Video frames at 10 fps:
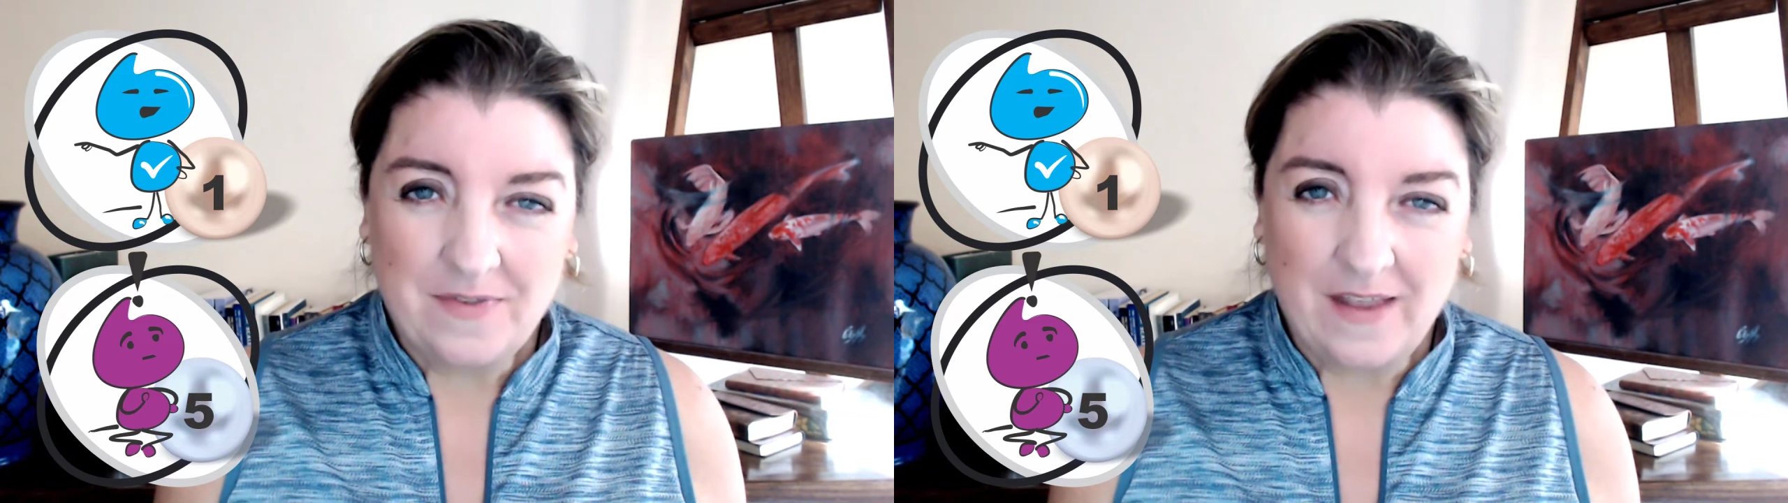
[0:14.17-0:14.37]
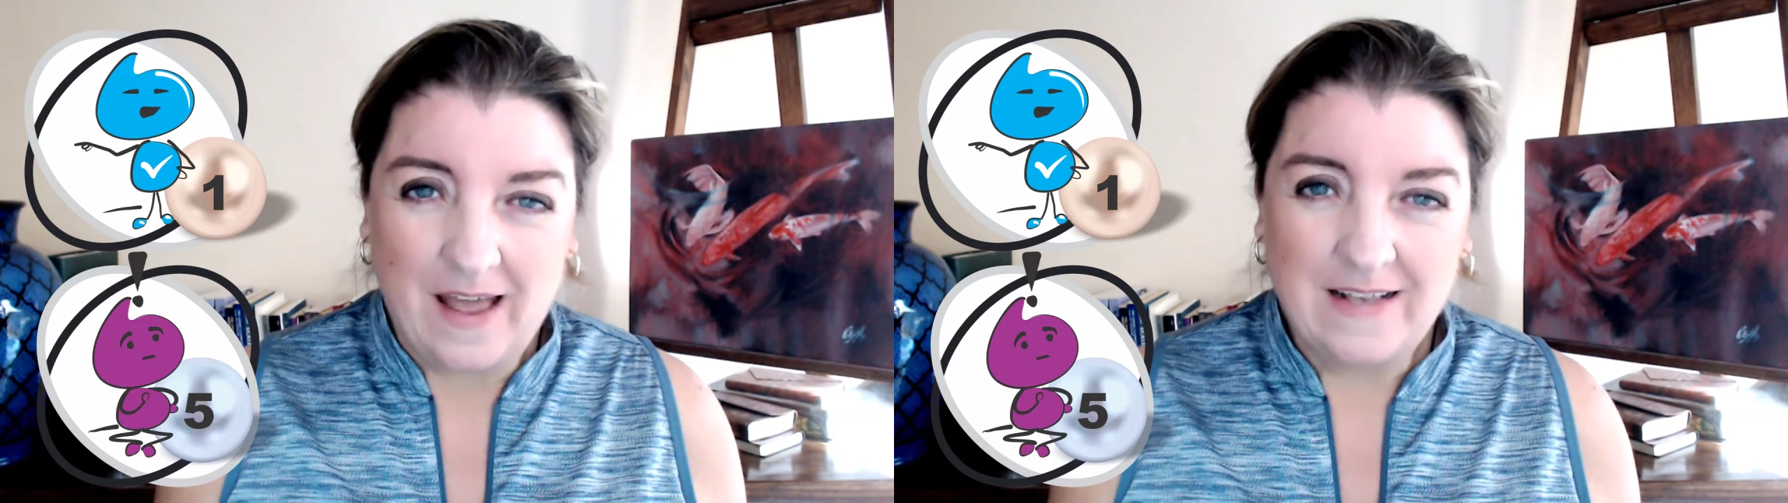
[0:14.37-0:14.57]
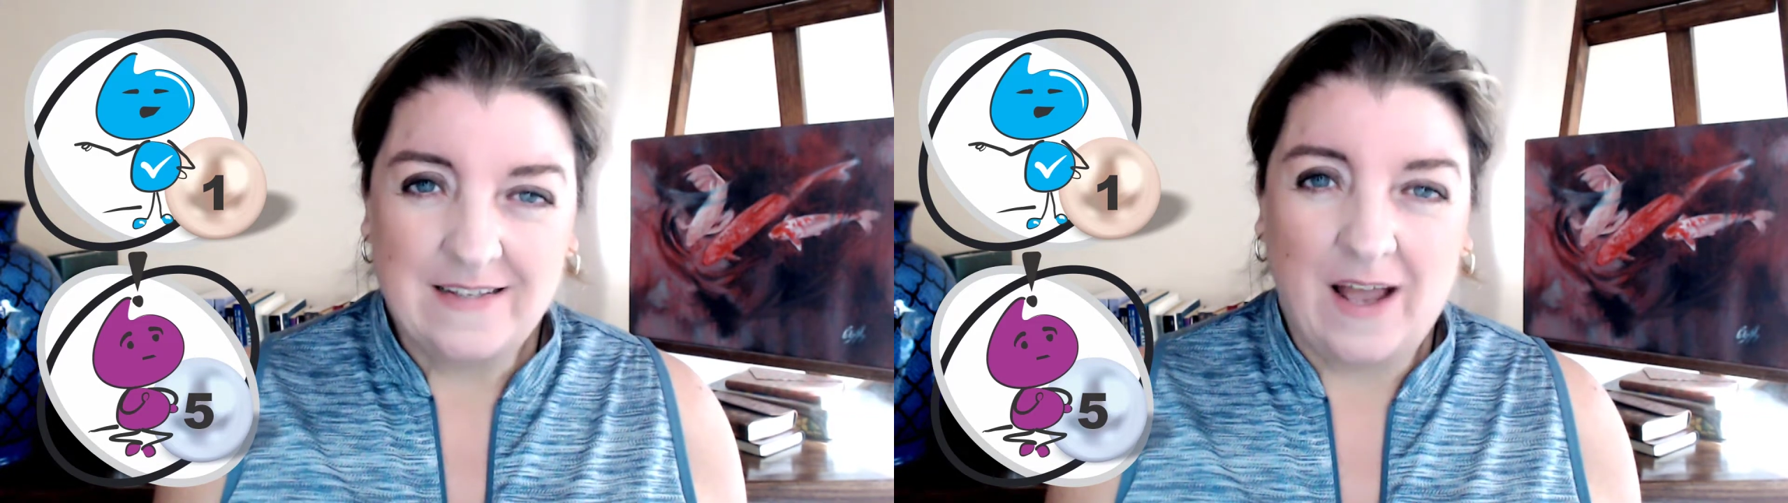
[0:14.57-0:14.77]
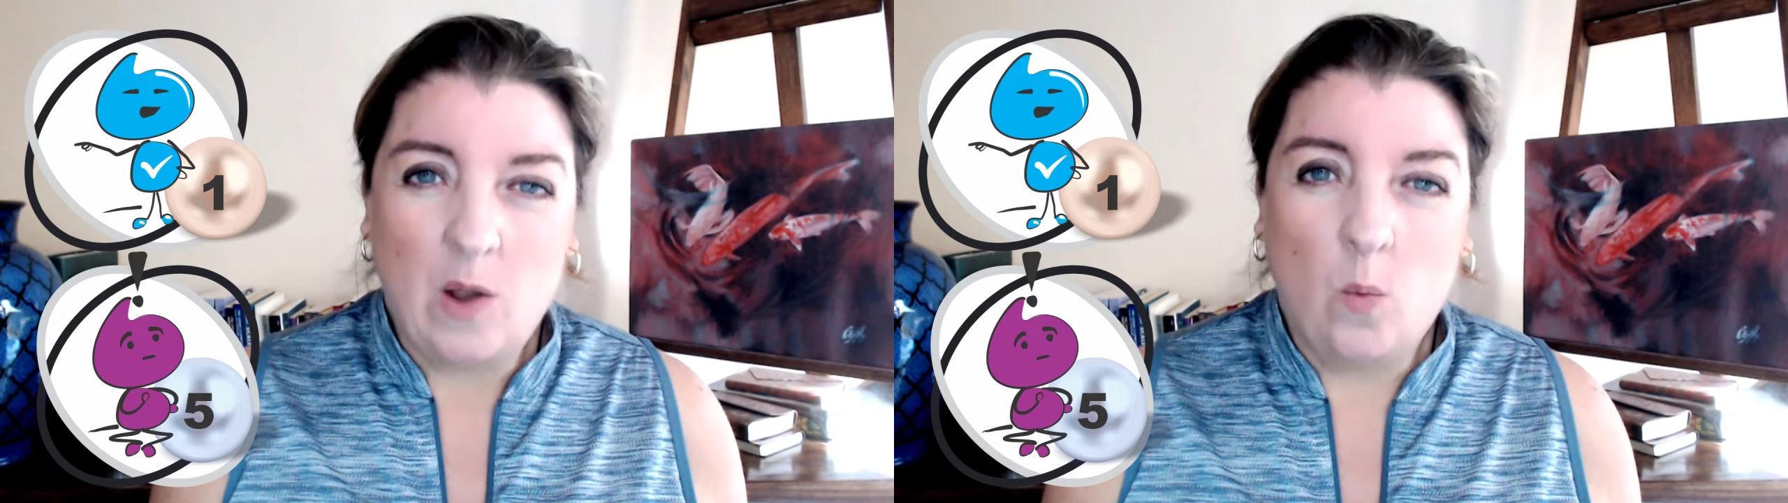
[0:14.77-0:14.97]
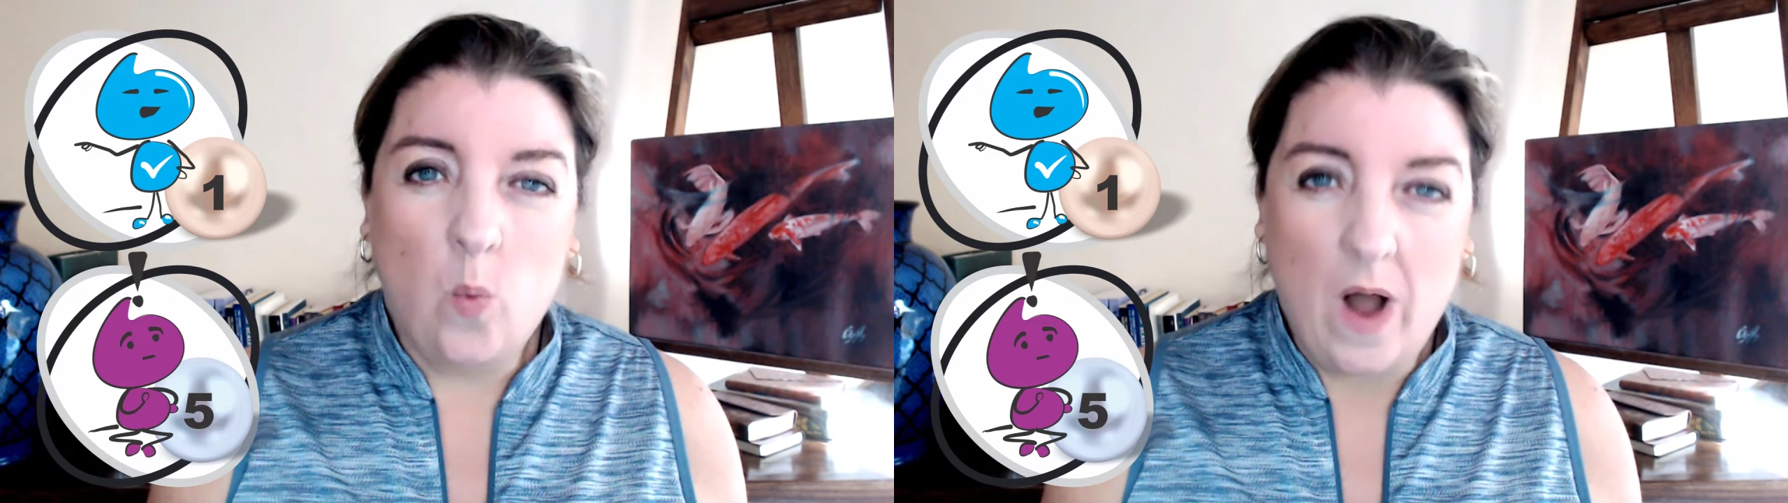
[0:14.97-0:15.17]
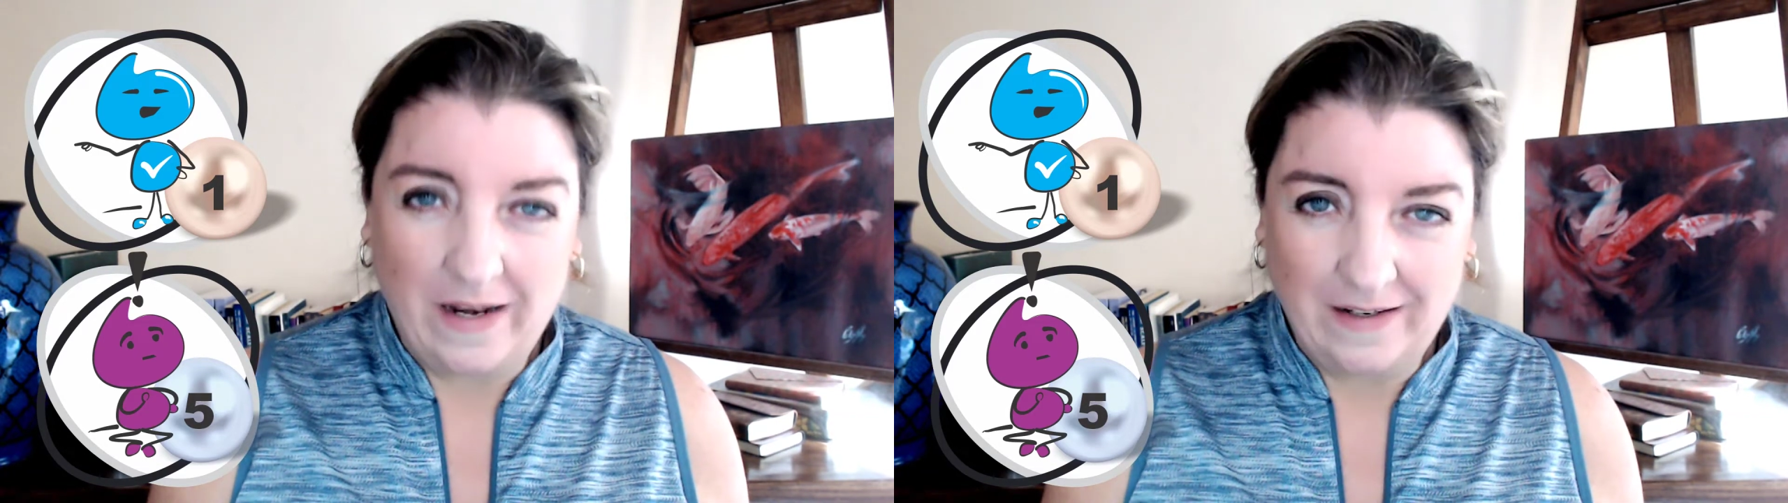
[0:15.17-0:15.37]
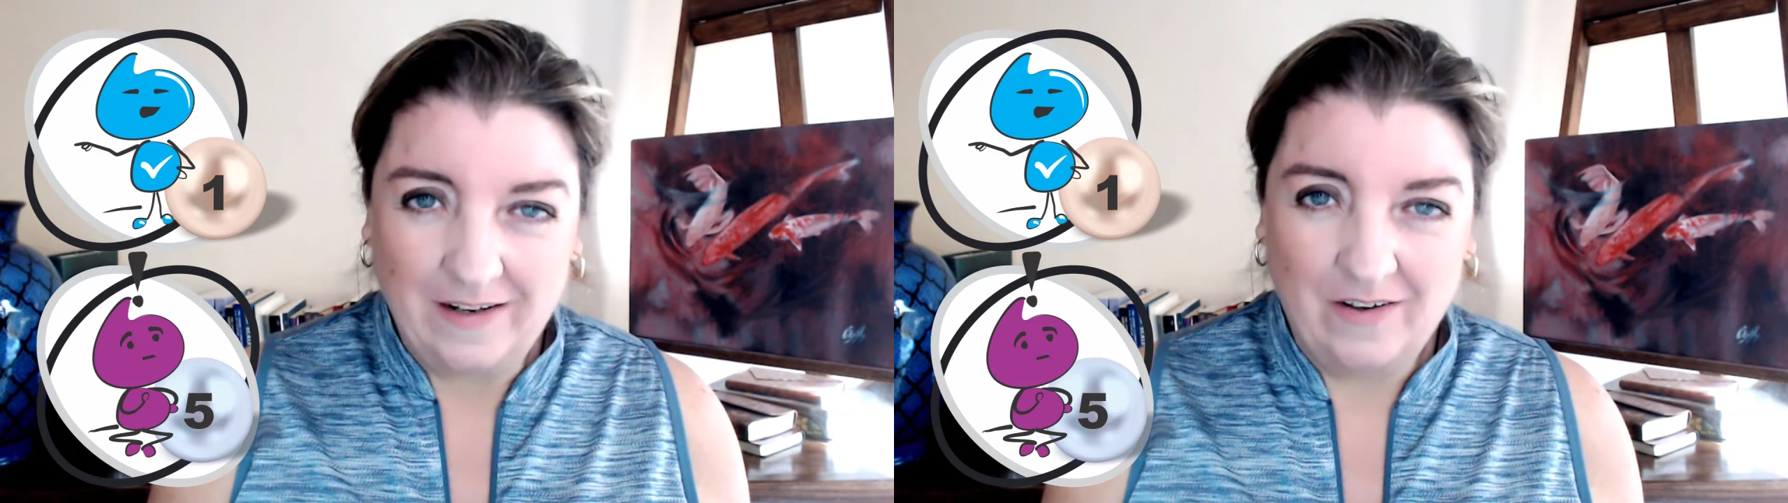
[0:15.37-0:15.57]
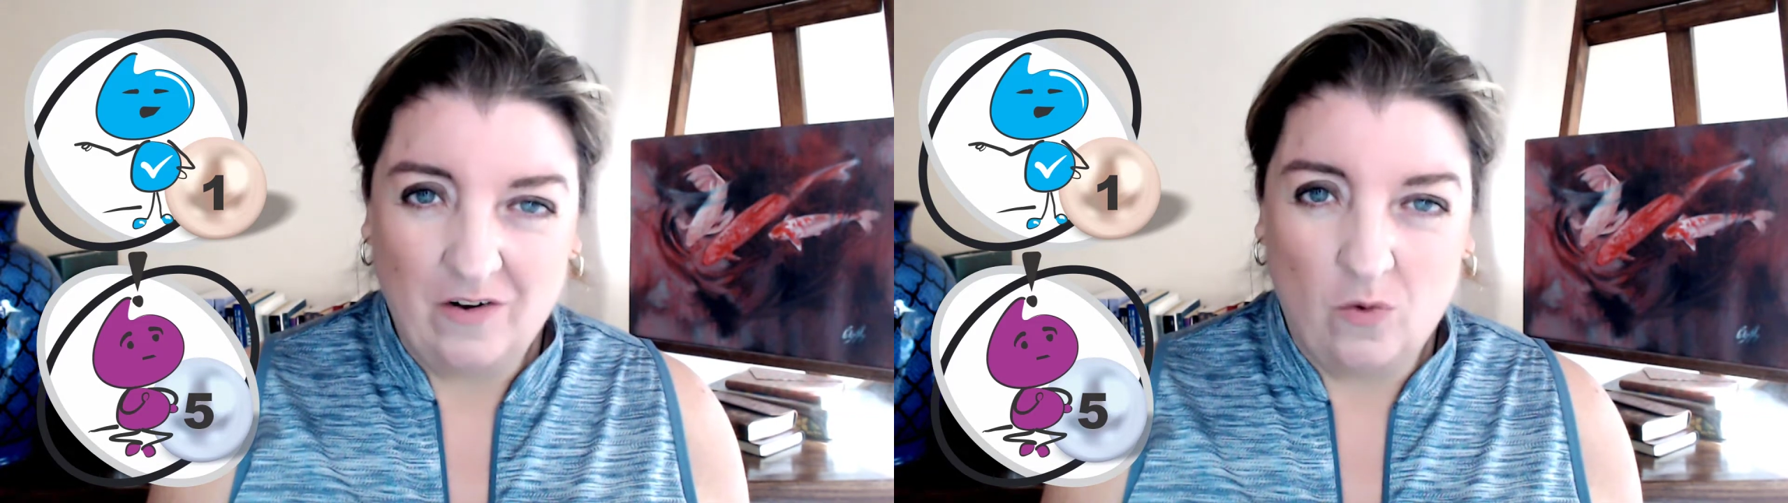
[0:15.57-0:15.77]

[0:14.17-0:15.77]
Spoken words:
as a 1